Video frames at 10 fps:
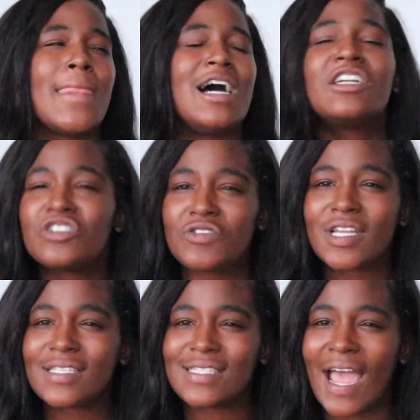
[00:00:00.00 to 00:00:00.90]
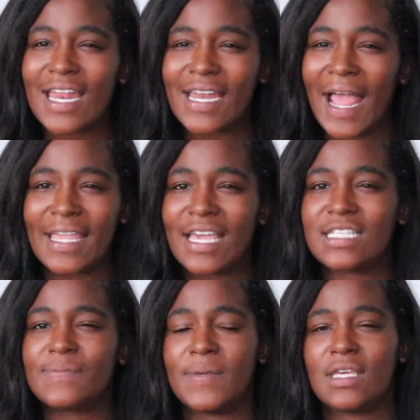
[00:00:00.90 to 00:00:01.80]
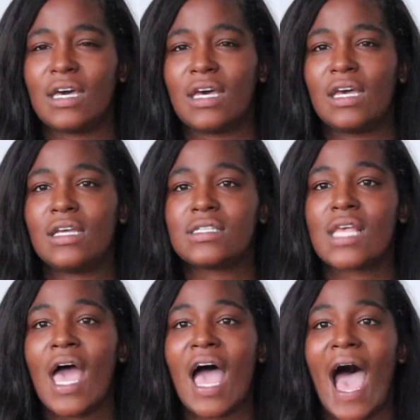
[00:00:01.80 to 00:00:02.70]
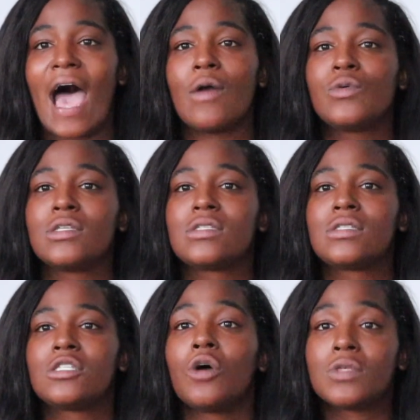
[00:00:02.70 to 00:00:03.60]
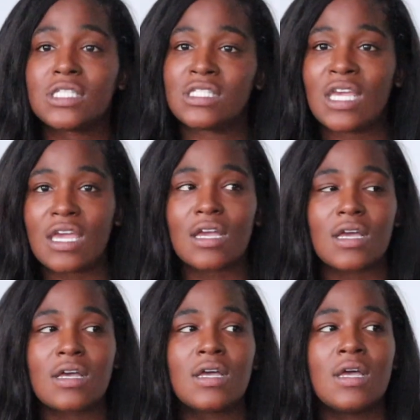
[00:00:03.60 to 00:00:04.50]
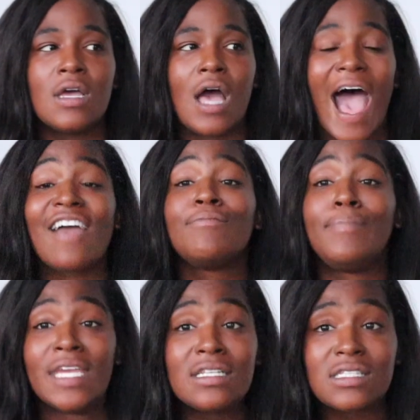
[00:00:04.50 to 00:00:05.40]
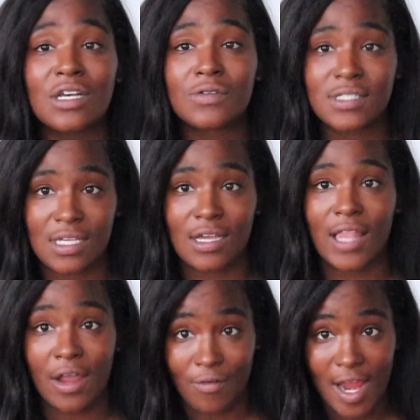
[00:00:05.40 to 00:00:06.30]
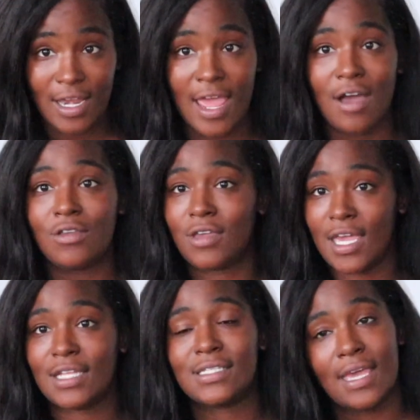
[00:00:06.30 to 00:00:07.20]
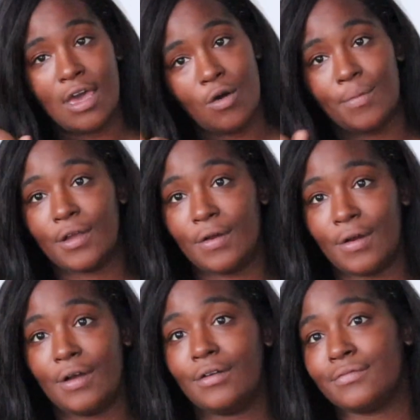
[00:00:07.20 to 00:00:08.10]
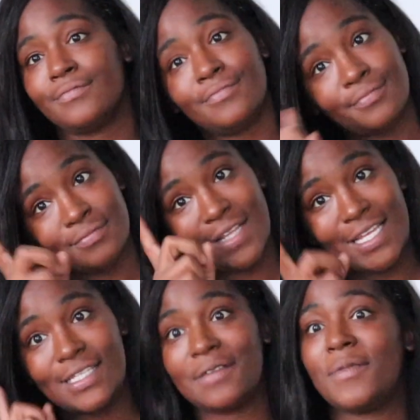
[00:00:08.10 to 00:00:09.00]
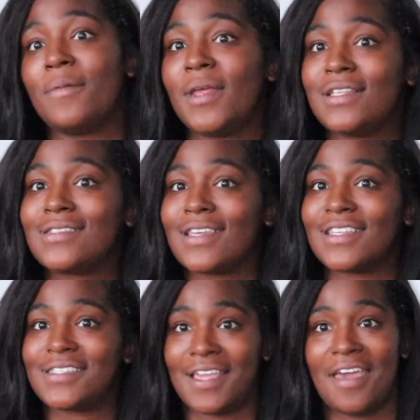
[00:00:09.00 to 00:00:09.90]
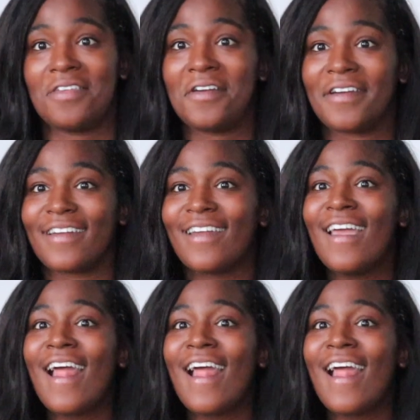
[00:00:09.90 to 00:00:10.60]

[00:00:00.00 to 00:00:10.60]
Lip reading: underexcited, I guess, because I was so sick. I've been so sick. Like, right now you can't tell, but girl, it took me a minute to get together.